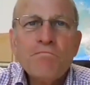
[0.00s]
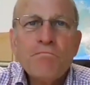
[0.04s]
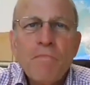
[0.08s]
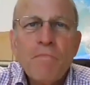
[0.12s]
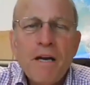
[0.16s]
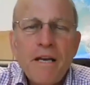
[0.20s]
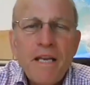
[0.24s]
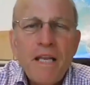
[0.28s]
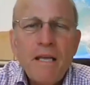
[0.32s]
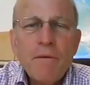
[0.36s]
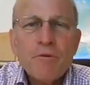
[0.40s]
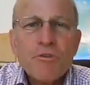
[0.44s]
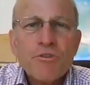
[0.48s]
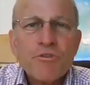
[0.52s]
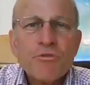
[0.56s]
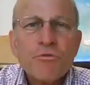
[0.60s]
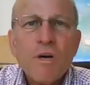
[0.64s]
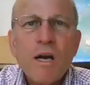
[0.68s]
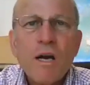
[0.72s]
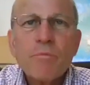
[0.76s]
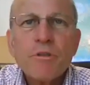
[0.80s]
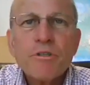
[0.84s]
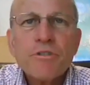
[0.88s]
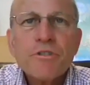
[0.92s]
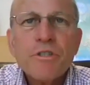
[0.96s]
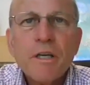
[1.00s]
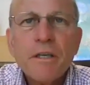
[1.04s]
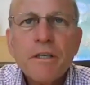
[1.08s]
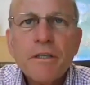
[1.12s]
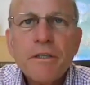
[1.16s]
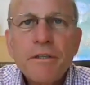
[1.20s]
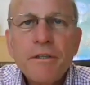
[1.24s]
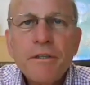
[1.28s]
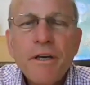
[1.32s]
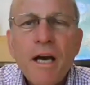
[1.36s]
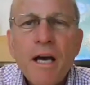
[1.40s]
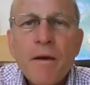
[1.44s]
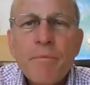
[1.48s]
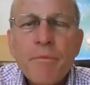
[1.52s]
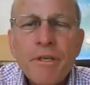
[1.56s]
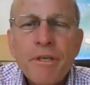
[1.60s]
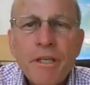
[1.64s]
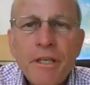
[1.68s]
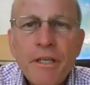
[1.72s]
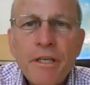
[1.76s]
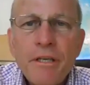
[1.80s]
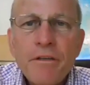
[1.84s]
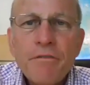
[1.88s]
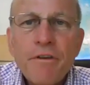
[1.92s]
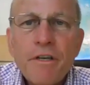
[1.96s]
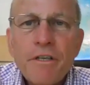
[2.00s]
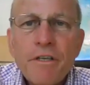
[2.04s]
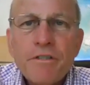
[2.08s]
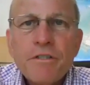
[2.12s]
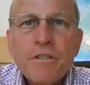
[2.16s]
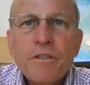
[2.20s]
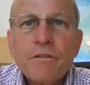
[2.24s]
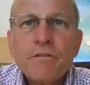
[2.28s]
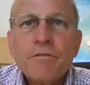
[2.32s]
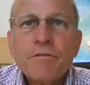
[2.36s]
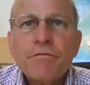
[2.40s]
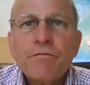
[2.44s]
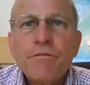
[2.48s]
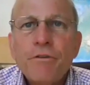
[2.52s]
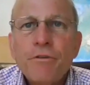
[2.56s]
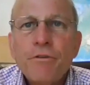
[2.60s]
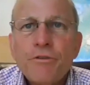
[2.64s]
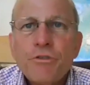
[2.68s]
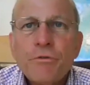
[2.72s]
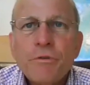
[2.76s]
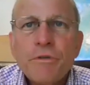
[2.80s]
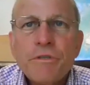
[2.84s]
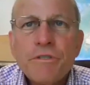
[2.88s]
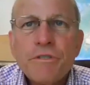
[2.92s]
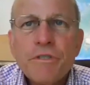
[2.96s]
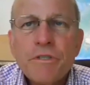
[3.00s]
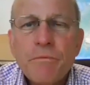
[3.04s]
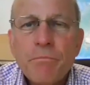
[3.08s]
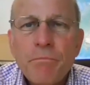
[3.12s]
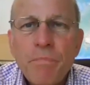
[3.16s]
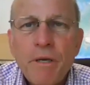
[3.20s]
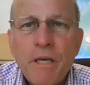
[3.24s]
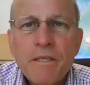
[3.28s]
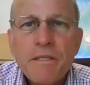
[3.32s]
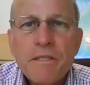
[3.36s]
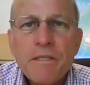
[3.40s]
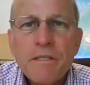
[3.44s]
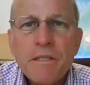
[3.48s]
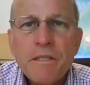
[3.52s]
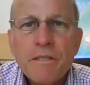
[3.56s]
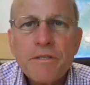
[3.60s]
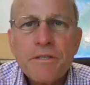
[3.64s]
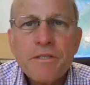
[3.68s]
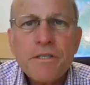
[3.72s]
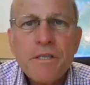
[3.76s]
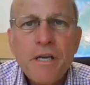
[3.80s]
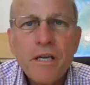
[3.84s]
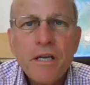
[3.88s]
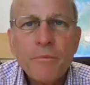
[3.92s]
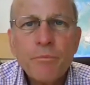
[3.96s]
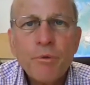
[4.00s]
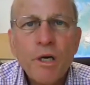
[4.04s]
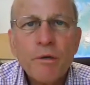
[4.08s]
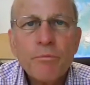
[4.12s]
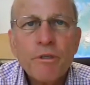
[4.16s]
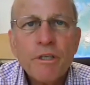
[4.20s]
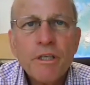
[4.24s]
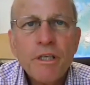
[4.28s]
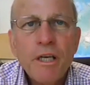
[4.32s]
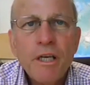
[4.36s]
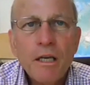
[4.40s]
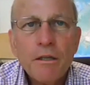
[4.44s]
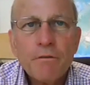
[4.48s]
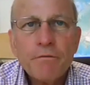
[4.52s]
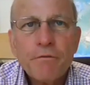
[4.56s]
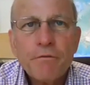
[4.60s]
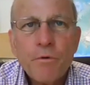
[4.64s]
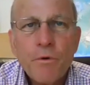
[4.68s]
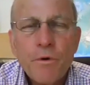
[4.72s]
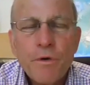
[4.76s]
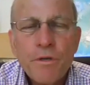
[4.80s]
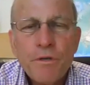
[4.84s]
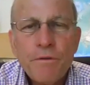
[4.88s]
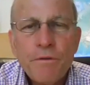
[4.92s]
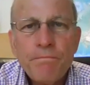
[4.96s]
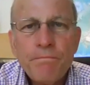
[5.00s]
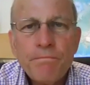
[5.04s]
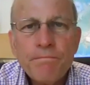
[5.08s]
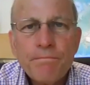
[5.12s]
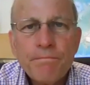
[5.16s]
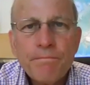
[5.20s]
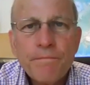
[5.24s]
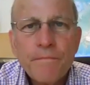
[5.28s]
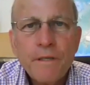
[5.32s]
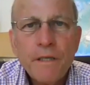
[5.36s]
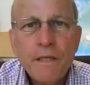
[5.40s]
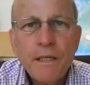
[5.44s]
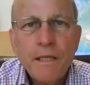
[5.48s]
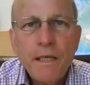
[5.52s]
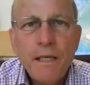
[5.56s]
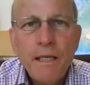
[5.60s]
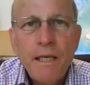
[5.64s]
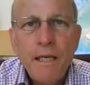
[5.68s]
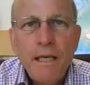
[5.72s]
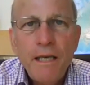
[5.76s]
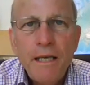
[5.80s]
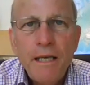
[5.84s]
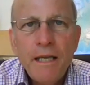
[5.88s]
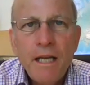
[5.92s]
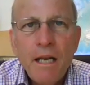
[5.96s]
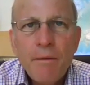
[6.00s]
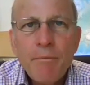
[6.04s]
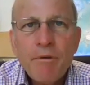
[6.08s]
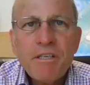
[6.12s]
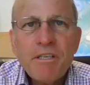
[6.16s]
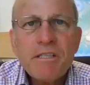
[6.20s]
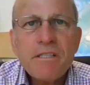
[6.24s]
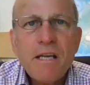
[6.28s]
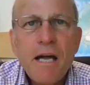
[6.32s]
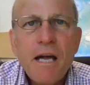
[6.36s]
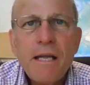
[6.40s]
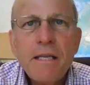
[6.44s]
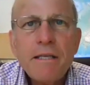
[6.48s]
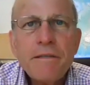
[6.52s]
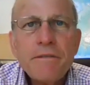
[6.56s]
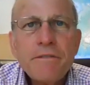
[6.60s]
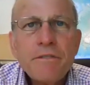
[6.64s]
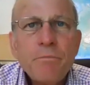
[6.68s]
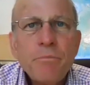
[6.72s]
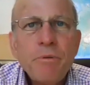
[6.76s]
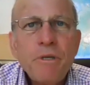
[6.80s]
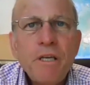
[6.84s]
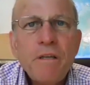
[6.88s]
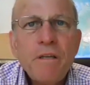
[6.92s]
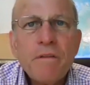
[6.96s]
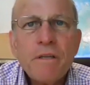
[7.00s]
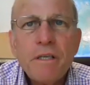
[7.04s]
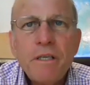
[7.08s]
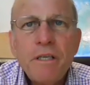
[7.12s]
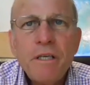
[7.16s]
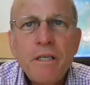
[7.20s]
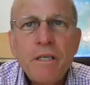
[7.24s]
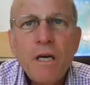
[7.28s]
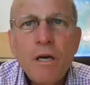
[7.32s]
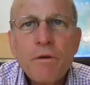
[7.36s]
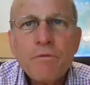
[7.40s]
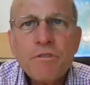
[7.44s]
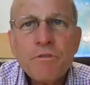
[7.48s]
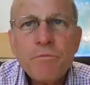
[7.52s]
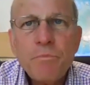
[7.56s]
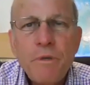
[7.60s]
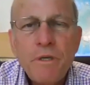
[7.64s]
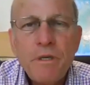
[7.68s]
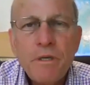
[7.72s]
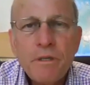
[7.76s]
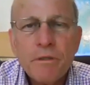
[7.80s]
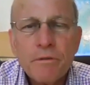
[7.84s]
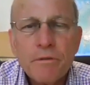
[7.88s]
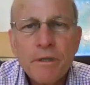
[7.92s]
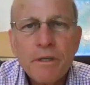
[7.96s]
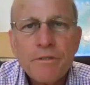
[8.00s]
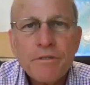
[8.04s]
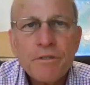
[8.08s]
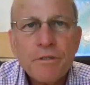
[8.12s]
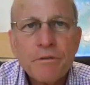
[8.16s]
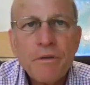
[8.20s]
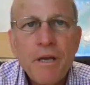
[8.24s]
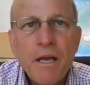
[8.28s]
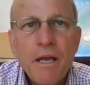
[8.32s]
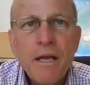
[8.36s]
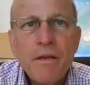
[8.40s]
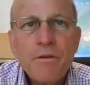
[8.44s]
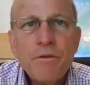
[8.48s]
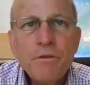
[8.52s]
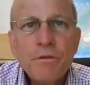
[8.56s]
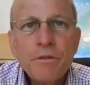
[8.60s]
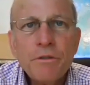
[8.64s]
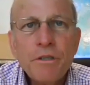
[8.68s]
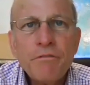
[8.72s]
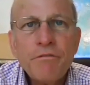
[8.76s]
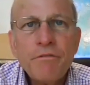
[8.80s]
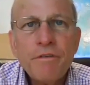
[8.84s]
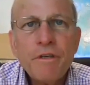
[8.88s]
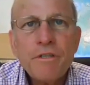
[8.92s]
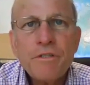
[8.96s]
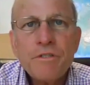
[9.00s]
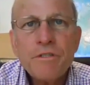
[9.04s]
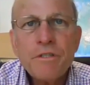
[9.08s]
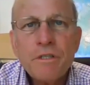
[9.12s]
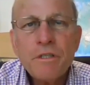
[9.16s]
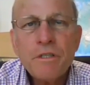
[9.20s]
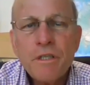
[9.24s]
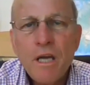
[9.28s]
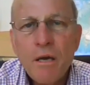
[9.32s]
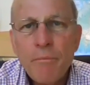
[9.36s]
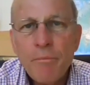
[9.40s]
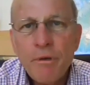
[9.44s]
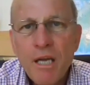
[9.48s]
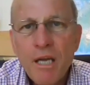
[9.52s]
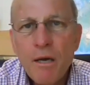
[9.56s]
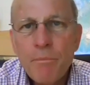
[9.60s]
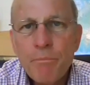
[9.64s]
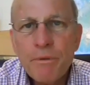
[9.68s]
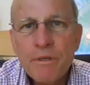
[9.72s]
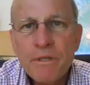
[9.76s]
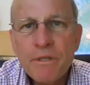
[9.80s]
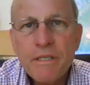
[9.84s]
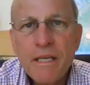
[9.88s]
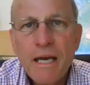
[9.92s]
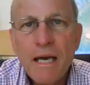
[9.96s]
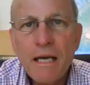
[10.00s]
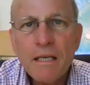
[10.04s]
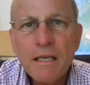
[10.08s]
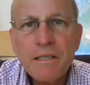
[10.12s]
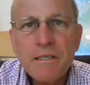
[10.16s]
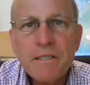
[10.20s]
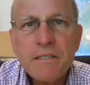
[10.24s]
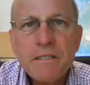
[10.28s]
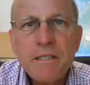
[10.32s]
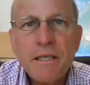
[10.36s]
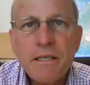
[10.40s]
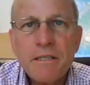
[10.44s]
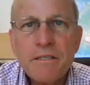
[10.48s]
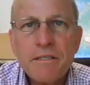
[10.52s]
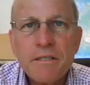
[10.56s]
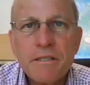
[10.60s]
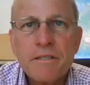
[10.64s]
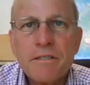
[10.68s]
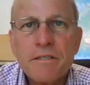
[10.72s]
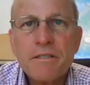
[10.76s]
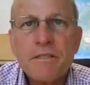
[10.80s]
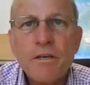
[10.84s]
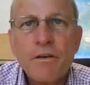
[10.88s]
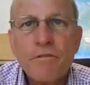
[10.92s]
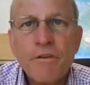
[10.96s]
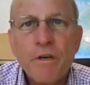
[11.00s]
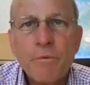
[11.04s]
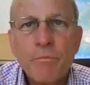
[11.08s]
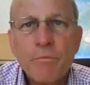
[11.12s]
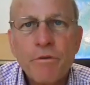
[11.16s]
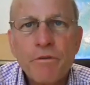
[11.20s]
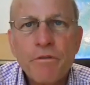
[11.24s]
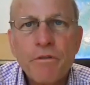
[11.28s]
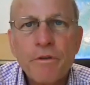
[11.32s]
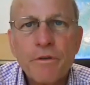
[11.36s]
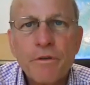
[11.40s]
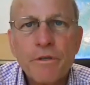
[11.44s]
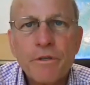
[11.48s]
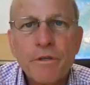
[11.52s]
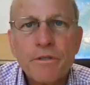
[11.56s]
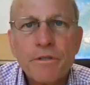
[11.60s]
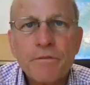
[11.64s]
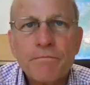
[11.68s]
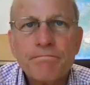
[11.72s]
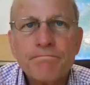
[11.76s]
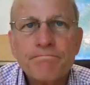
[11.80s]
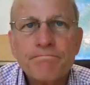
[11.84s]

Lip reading: My name is Robert Tucker. I'm an innovation futurist based in Santa Barbara, California. And I'm excited to be the keynote speaker at your annual convention coming up in Dallas, Texas, November 3rd.